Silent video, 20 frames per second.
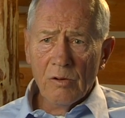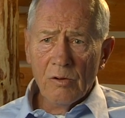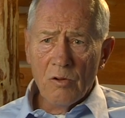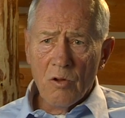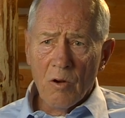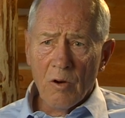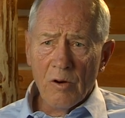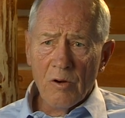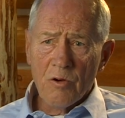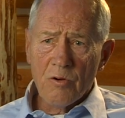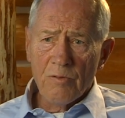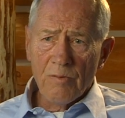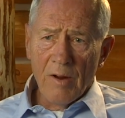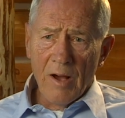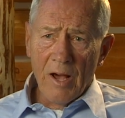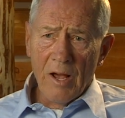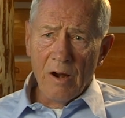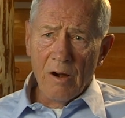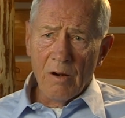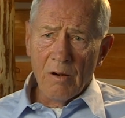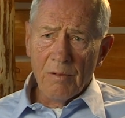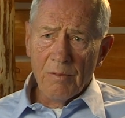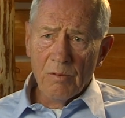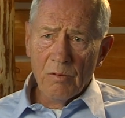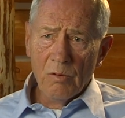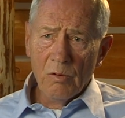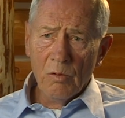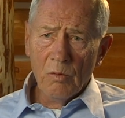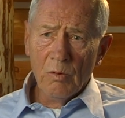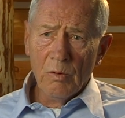George Dreyer,
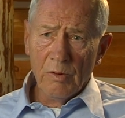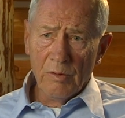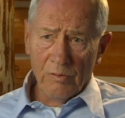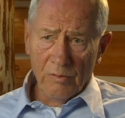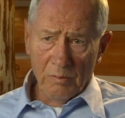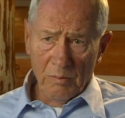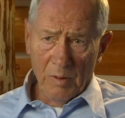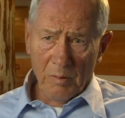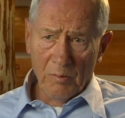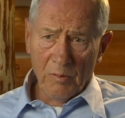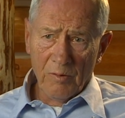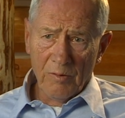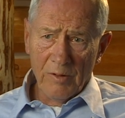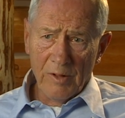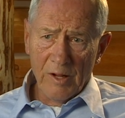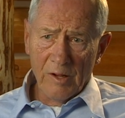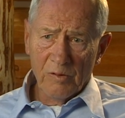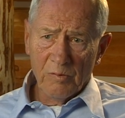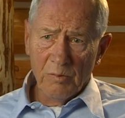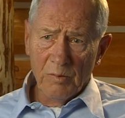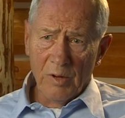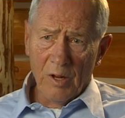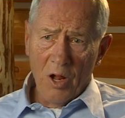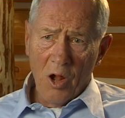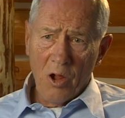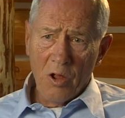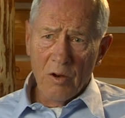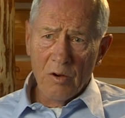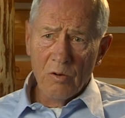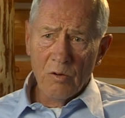who was a member of the
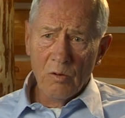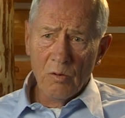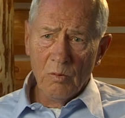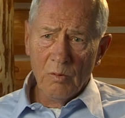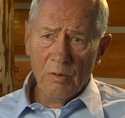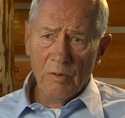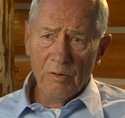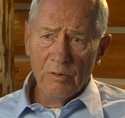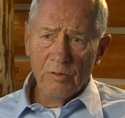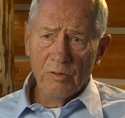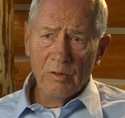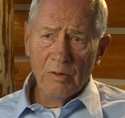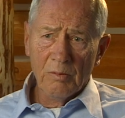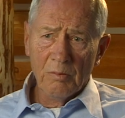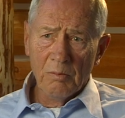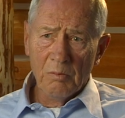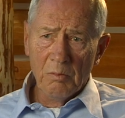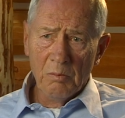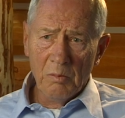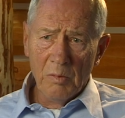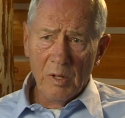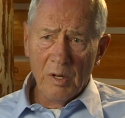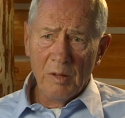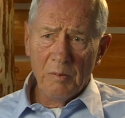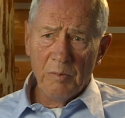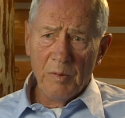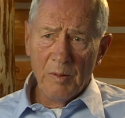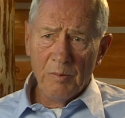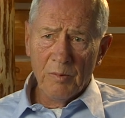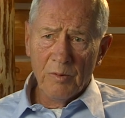expedition and who was, in many
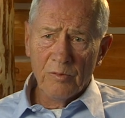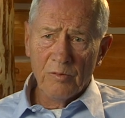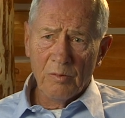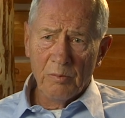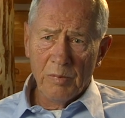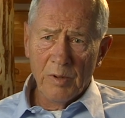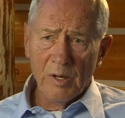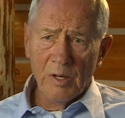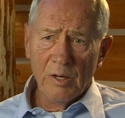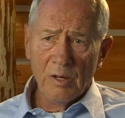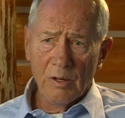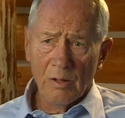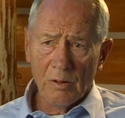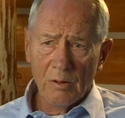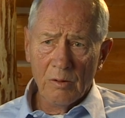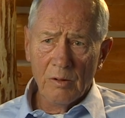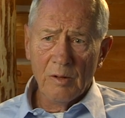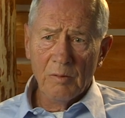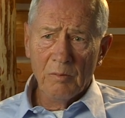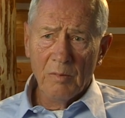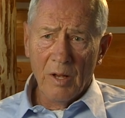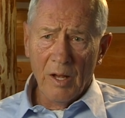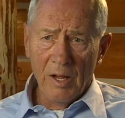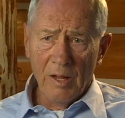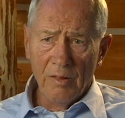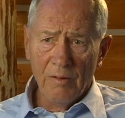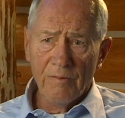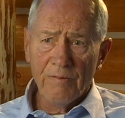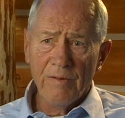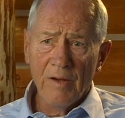people's opinion, including
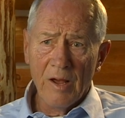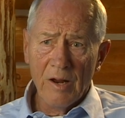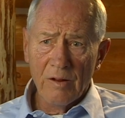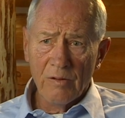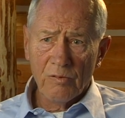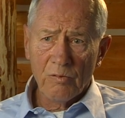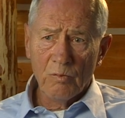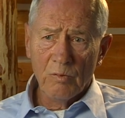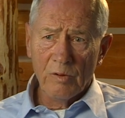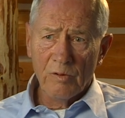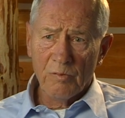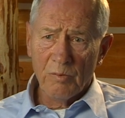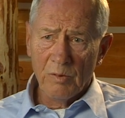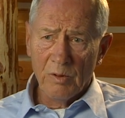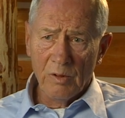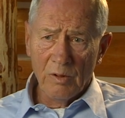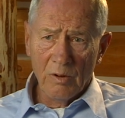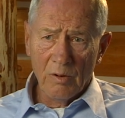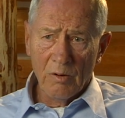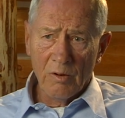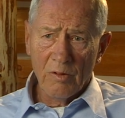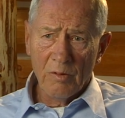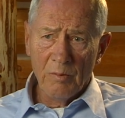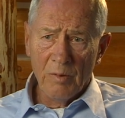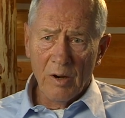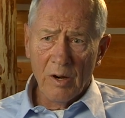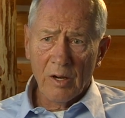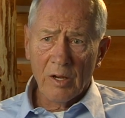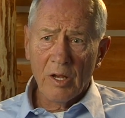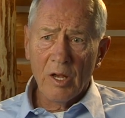mine, the finest woodsman that North
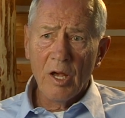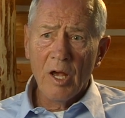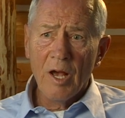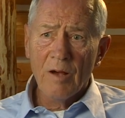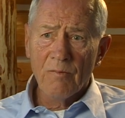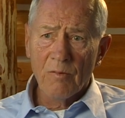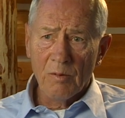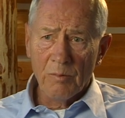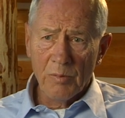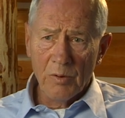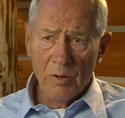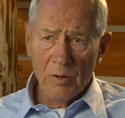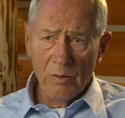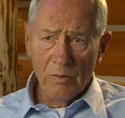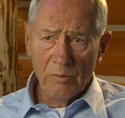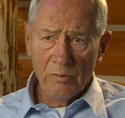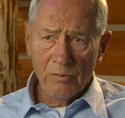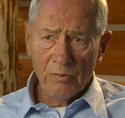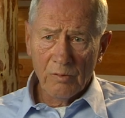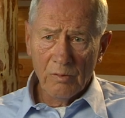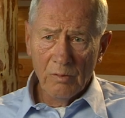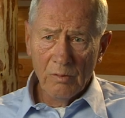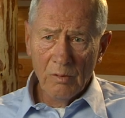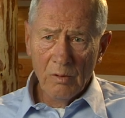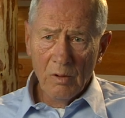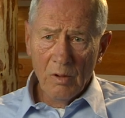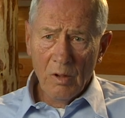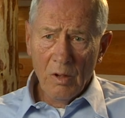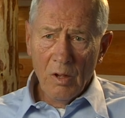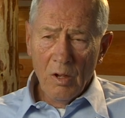America ever produced,
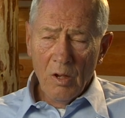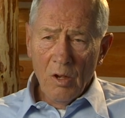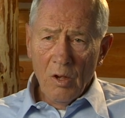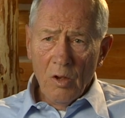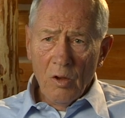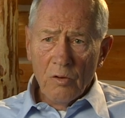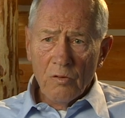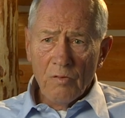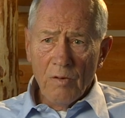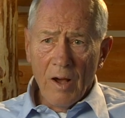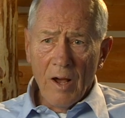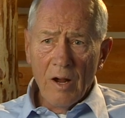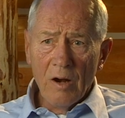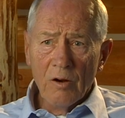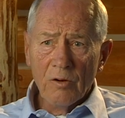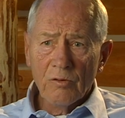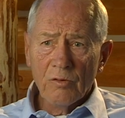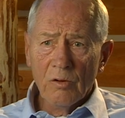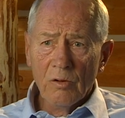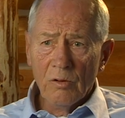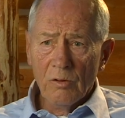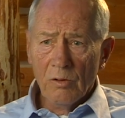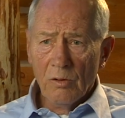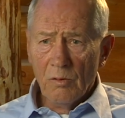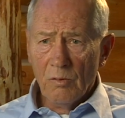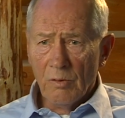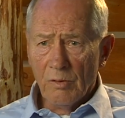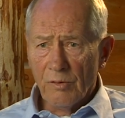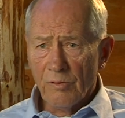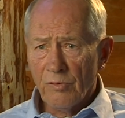Dreyer told
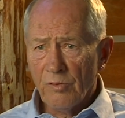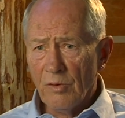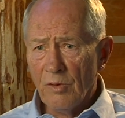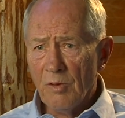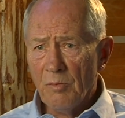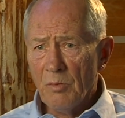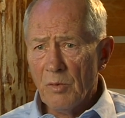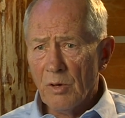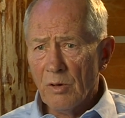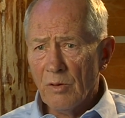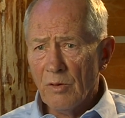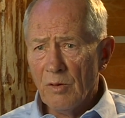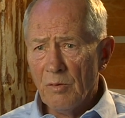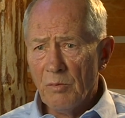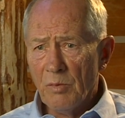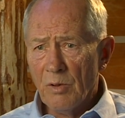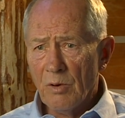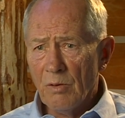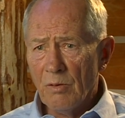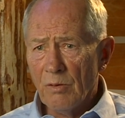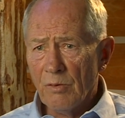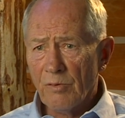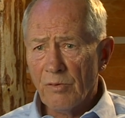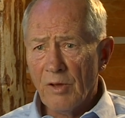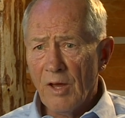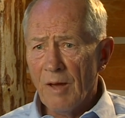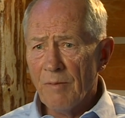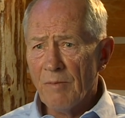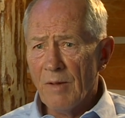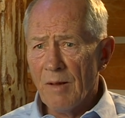Lewis in the middle of the Bitterroots,
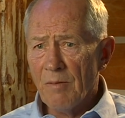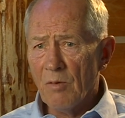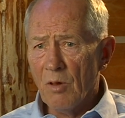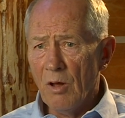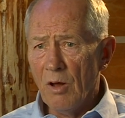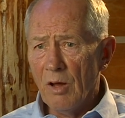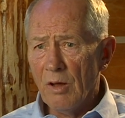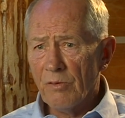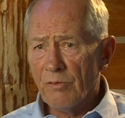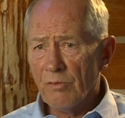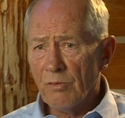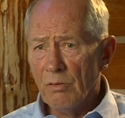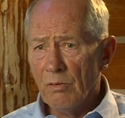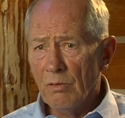"Captain, I'm lost.